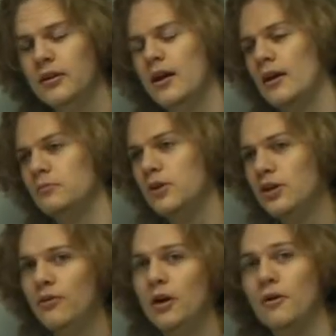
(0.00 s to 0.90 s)
And 10
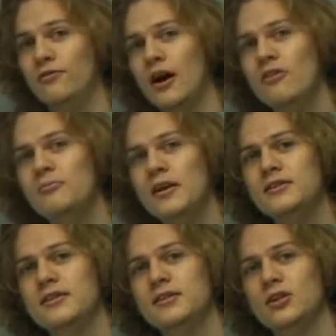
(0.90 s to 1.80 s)
divided by 5 means
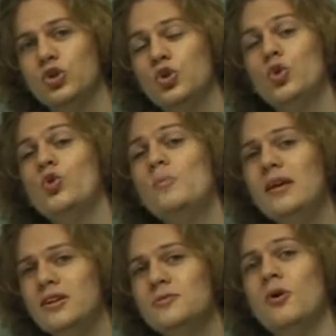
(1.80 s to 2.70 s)
it's 2
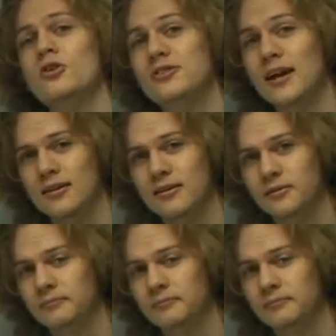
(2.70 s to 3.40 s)
meters per second.